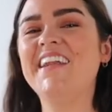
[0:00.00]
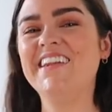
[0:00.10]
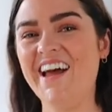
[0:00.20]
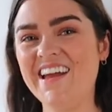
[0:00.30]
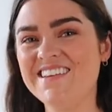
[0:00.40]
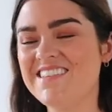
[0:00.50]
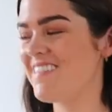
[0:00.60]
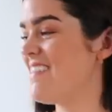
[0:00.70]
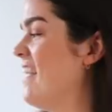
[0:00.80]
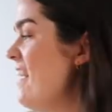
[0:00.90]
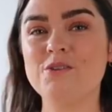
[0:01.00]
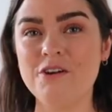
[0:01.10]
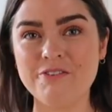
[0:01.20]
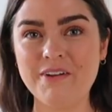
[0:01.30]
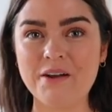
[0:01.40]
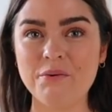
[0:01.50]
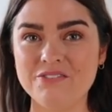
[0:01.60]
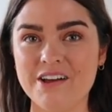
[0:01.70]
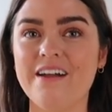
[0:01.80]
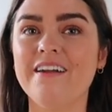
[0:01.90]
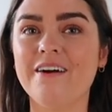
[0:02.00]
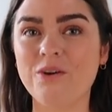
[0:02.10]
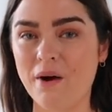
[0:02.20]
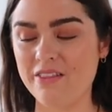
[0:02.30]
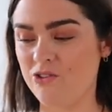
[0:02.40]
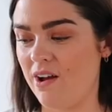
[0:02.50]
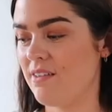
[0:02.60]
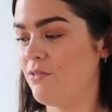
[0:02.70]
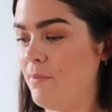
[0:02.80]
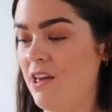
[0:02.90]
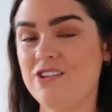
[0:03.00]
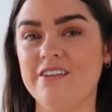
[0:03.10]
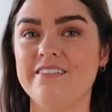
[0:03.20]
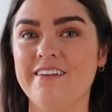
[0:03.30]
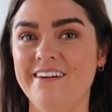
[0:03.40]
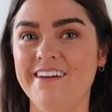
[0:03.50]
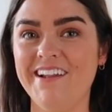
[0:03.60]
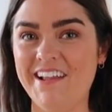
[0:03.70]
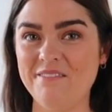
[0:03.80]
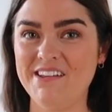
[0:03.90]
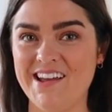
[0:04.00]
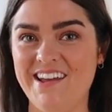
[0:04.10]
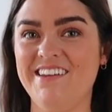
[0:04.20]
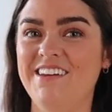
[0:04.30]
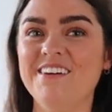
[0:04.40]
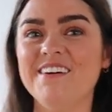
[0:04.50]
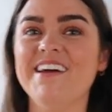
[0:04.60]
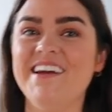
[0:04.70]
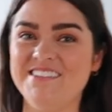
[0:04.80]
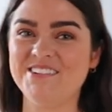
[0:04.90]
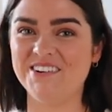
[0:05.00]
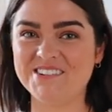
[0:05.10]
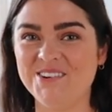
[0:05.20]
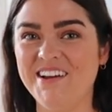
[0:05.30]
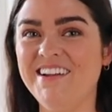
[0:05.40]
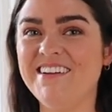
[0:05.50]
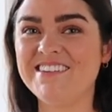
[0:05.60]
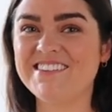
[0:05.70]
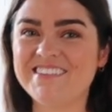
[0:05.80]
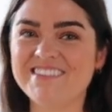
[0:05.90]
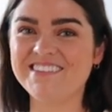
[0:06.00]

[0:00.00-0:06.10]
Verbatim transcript: Nice. So I feel like we've done quite the transformation, so let me take you into our toilet.